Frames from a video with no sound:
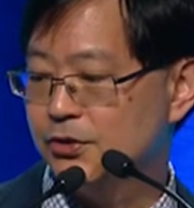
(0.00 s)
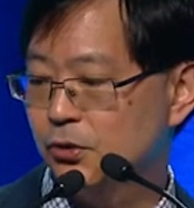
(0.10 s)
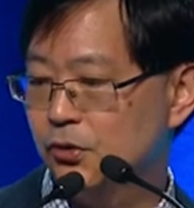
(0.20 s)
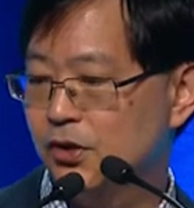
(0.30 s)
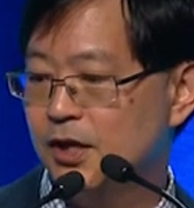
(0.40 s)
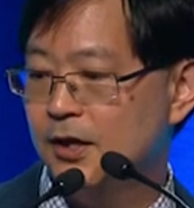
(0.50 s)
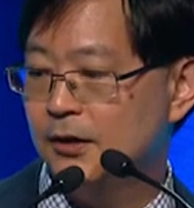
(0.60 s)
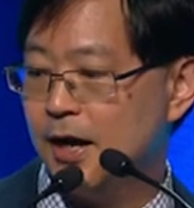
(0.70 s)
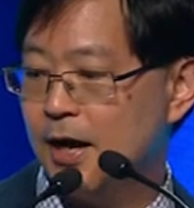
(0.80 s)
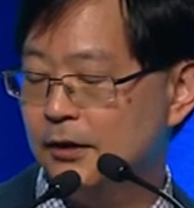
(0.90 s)
So
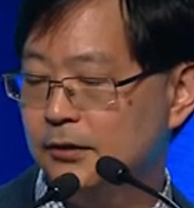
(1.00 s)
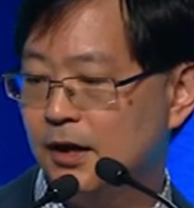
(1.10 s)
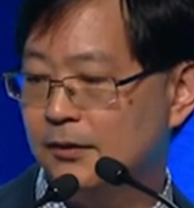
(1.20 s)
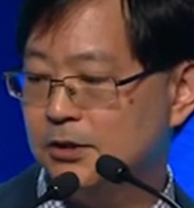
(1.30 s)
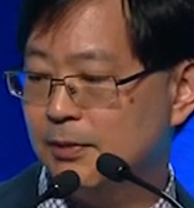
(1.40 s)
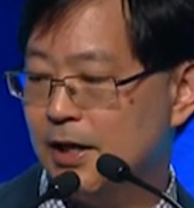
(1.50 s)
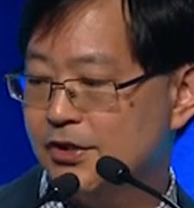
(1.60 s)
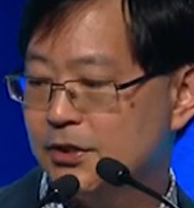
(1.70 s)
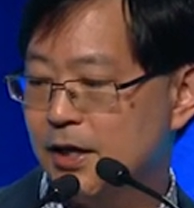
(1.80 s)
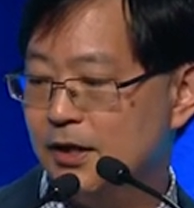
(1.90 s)
the, the this is my
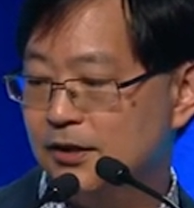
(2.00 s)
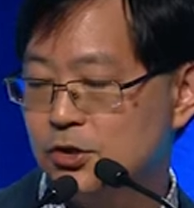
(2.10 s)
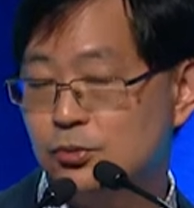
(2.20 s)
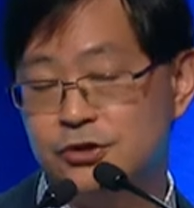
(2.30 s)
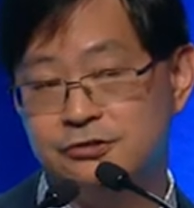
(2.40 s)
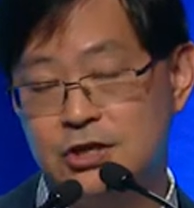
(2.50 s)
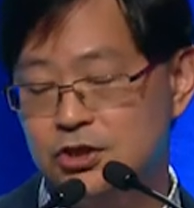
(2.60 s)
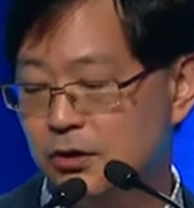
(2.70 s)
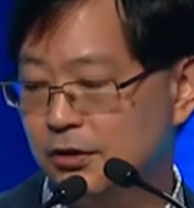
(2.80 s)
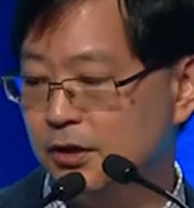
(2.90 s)
last slide. This was
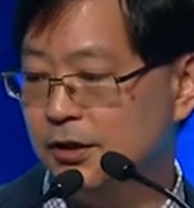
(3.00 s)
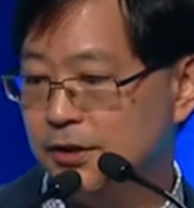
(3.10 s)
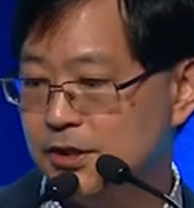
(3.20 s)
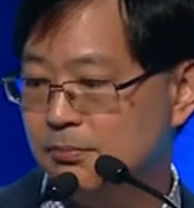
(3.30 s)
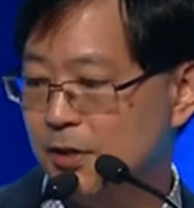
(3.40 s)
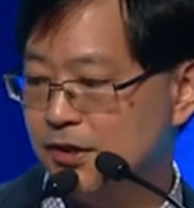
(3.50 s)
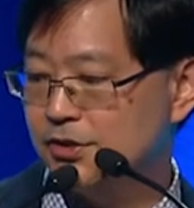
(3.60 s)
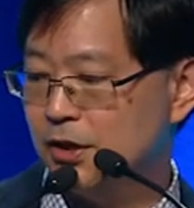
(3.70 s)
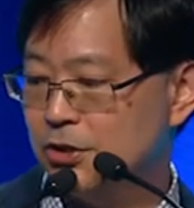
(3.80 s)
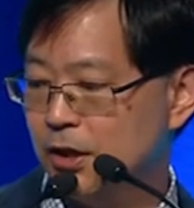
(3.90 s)
featured on uh, this
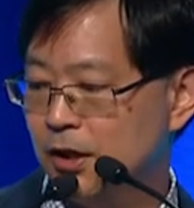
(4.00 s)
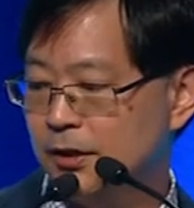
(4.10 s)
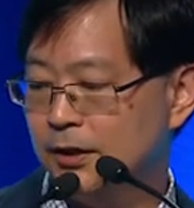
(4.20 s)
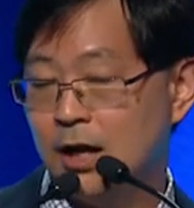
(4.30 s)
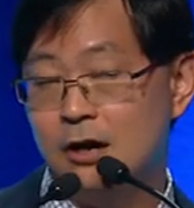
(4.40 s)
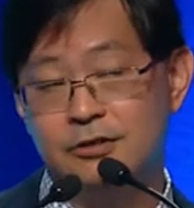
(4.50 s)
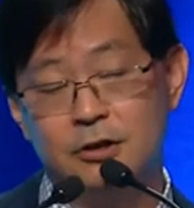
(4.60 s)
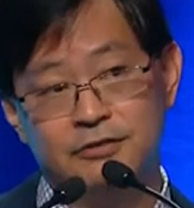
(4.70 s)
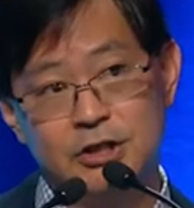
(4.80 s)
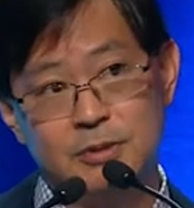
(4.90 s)
month's uh, the cover
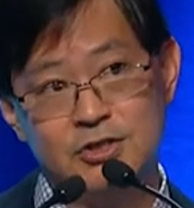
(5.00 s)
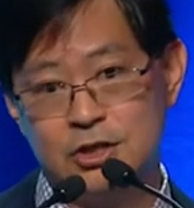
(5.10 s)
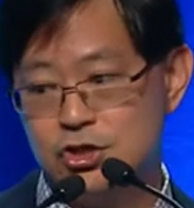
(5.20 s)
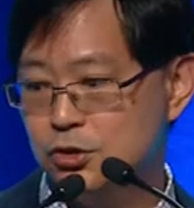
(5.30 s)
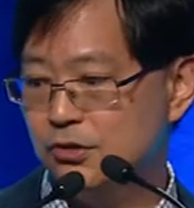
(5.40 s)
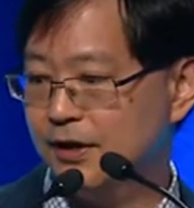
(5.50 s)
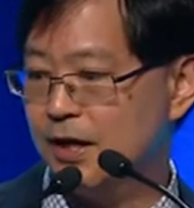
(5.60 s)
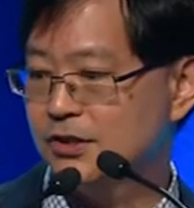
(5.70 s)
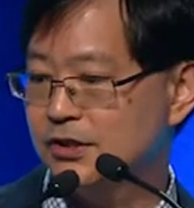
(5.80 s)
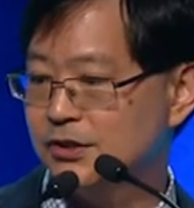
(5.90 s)
of this month's issue of
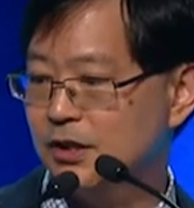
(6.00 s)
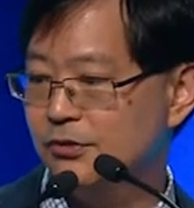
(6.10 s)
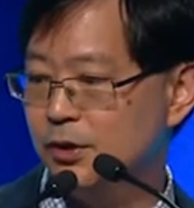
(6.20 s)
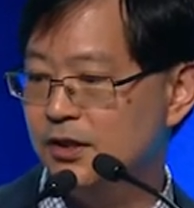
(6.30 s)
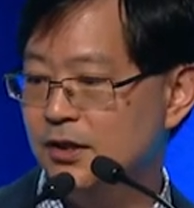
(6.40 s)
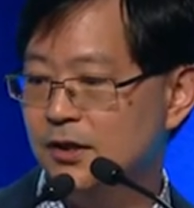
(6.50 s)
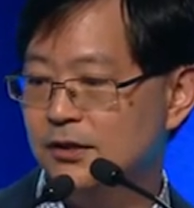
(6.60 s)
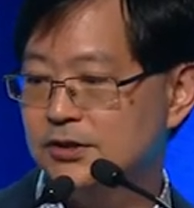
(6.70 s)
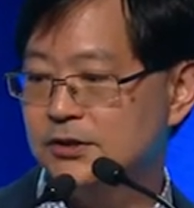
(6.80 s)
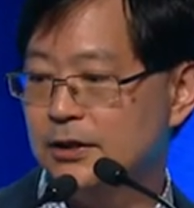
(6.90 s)
Cancer Discovery.
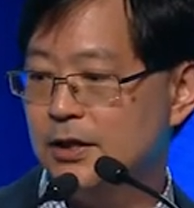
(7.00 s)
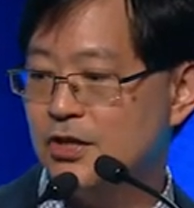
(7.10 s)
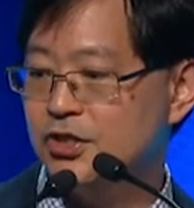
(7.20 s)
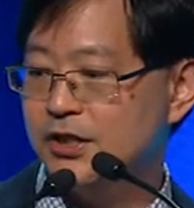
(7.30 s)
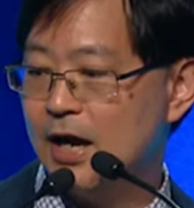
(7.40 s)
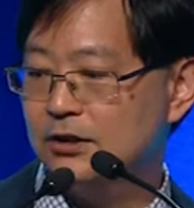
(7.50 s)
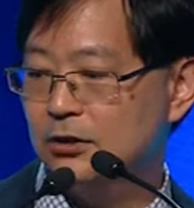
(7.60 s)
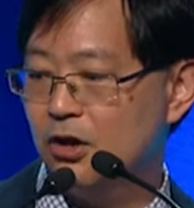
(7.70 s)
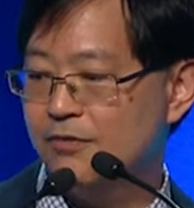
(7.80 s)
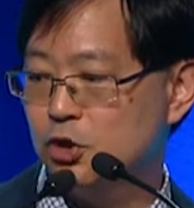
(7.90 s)
This is the largest
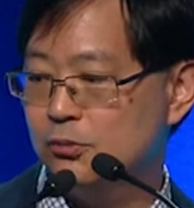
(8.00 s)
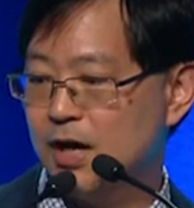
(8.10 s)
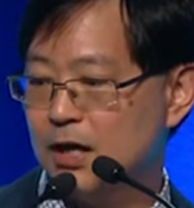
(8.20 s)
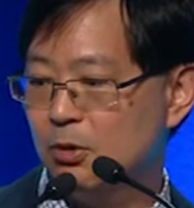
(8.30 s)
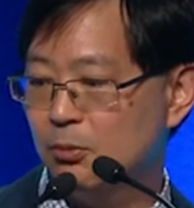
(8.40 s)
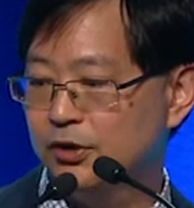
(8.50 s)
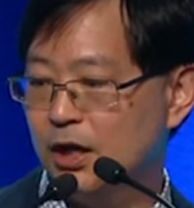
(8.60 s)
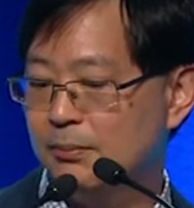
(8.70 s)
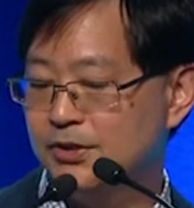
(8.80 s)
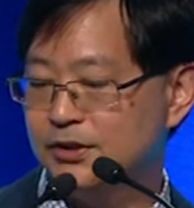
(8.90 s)
catalog of epigenome-guided promoter
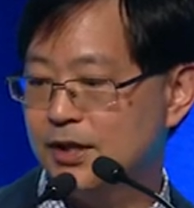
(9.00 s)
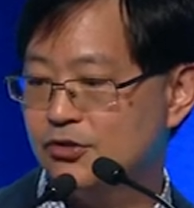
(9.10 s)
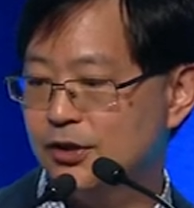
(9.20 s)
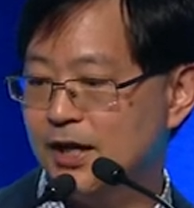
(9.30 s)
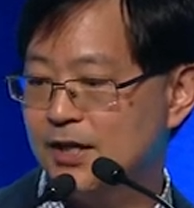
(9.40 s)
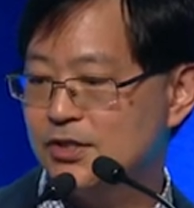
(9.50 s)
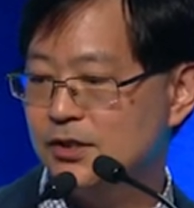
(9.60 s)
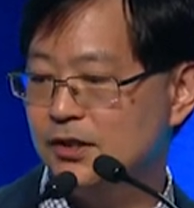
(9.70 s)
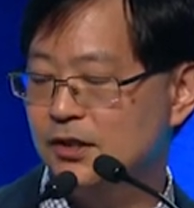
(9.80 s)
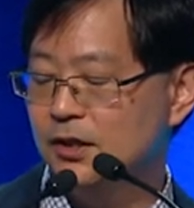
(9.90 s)
elements in gastric
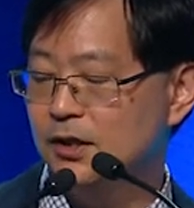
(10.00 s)
cancer.